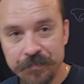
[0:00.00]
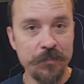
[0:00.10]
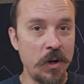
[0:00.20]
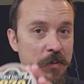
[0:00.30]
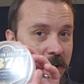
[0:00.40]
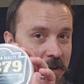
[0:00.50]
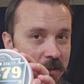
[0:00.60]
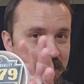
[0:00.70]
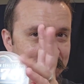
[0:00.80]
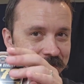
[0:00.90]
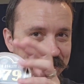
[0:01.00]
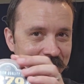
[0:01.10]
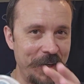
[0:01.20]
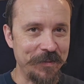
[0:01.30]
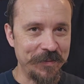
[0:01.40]
prospector,
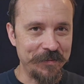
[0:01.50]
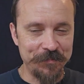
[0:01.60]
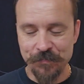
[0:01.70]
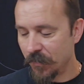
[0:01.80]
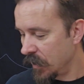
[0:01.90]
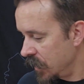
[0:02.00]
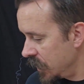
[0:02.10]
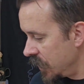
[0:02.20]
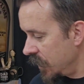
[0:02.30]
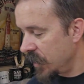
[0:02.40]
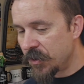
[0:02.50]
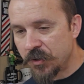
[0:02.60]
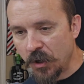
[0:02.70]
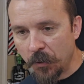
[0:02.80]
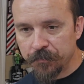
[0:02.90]
all right?
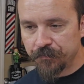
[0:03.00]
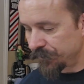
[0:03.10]
So,